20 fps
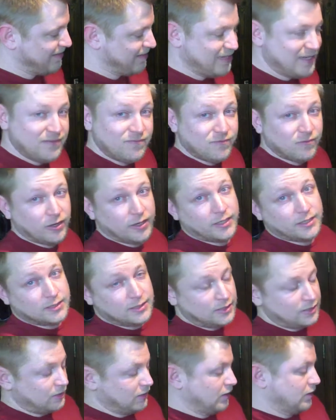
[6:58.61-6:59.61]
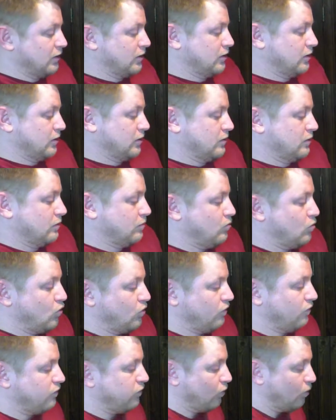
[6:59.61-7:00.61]
different.
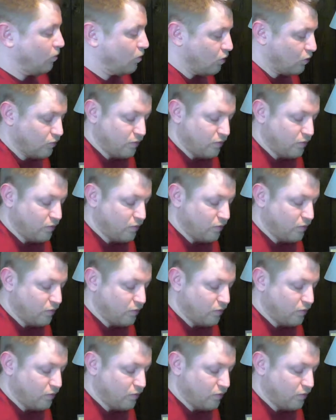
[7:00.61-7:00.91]
For more